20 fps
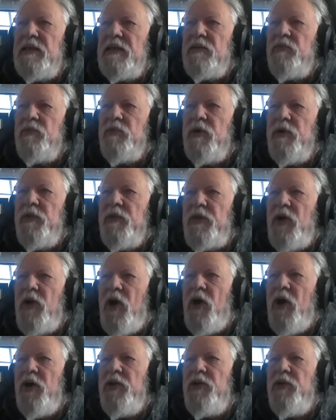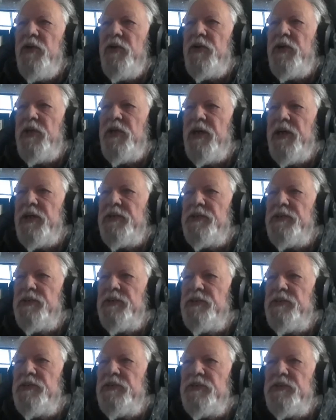the audio
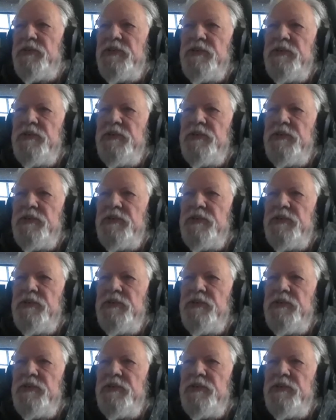connections.